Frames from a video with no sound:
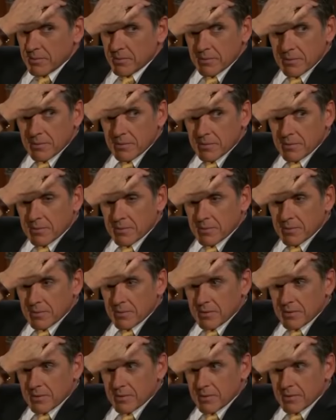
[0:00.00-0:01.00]

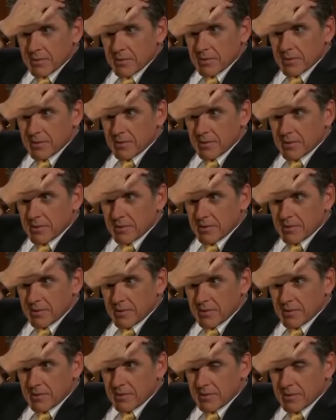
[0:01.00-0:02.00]

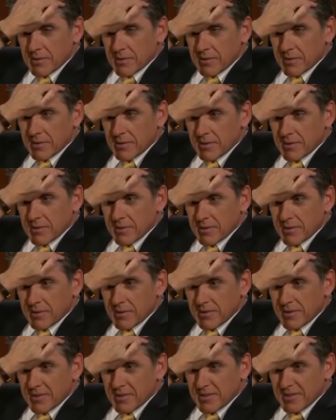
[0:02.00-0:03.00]

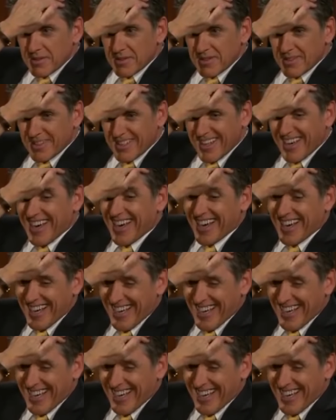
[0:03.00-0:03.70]
[no speech]